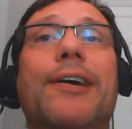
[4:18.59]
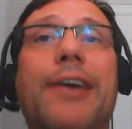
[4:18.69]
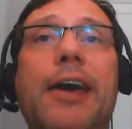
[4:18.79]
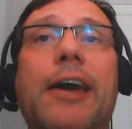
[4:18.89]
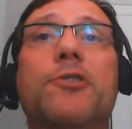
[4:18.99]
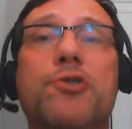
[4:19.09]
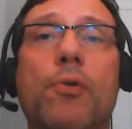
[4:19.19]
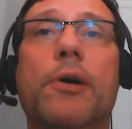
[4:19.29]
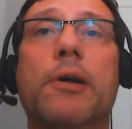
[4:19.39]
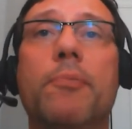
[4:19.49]
can't
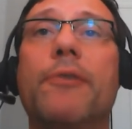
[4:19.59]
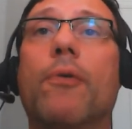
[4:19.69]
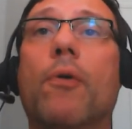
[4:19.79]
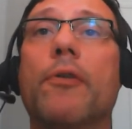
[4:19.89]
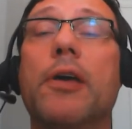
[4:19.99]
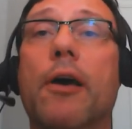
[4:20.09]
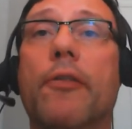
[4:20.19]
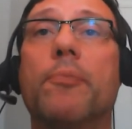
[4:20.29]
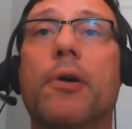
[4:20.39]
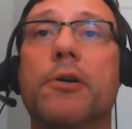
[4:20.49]
join before the
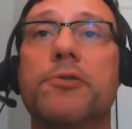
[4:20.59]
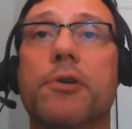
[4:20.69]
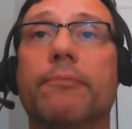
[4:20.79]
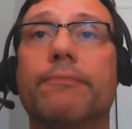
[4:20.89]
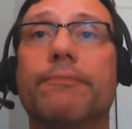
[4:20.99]
other person.